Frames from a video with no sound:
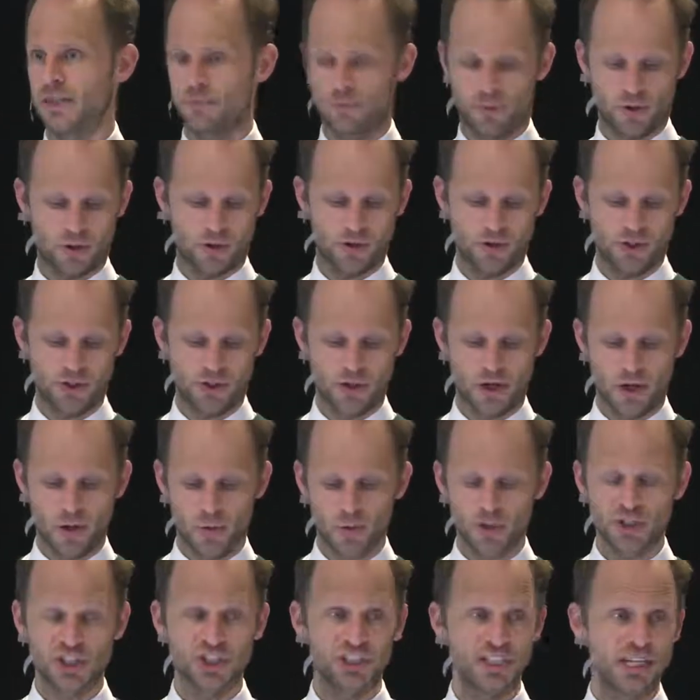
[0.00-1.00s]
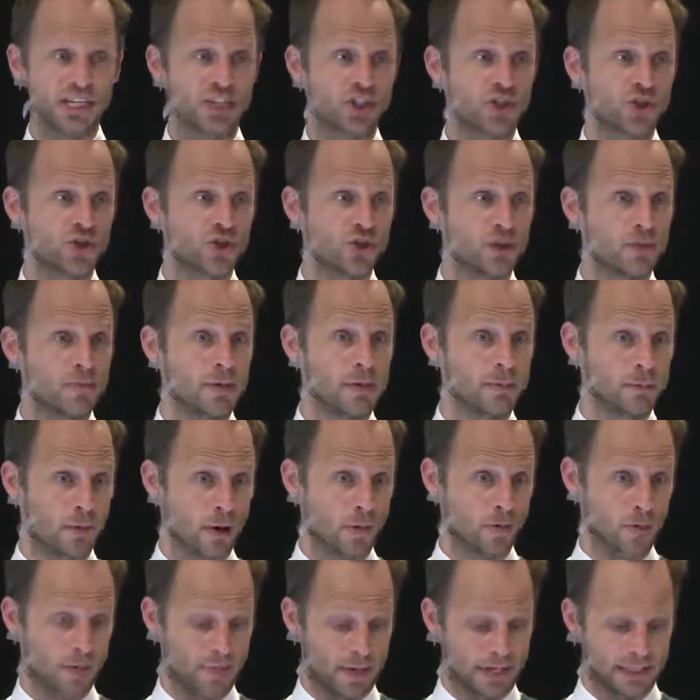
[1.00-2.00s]
approach, which is extremely
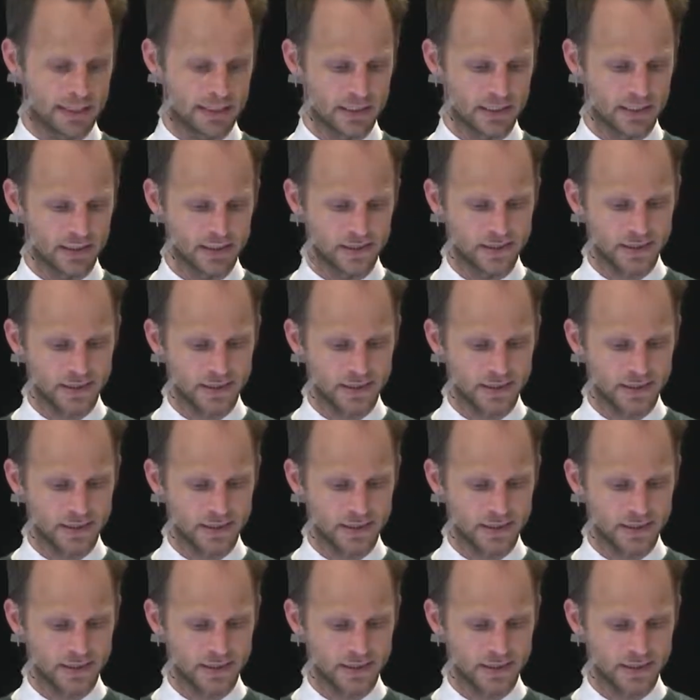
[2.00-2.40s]
problematic.